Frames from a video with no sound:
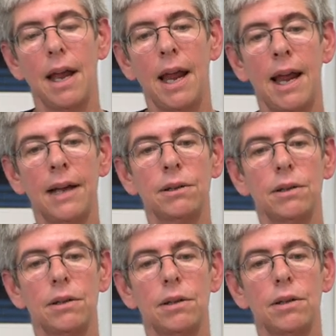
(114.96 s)

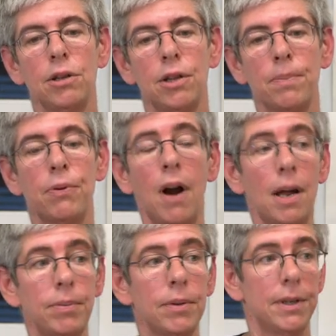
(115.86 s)
and the
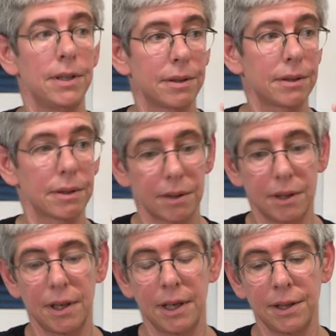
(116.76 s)
problem is,
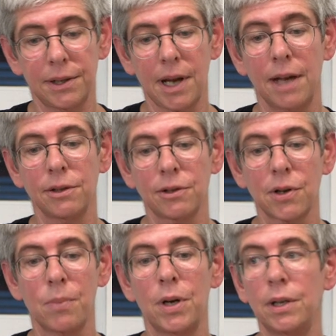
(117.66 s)
is that
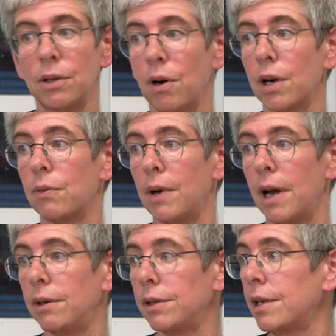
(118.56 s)
someone in our
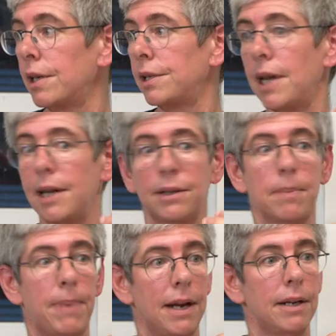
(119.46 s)
crowd is going to take
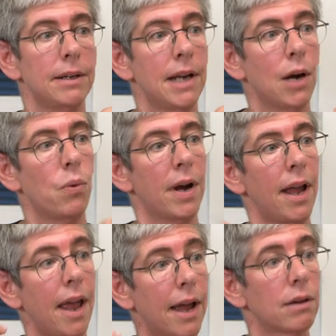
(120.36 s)
the bait. Now, what
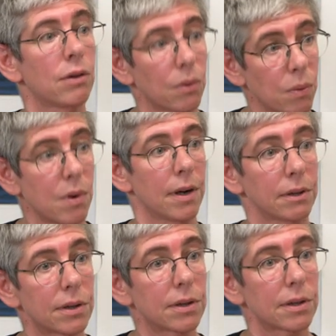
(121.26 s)
a heckler
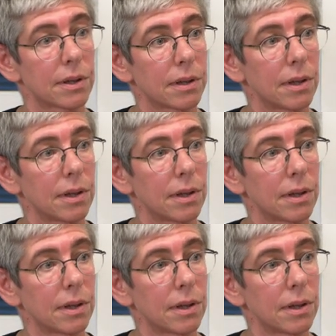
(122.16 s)
wants,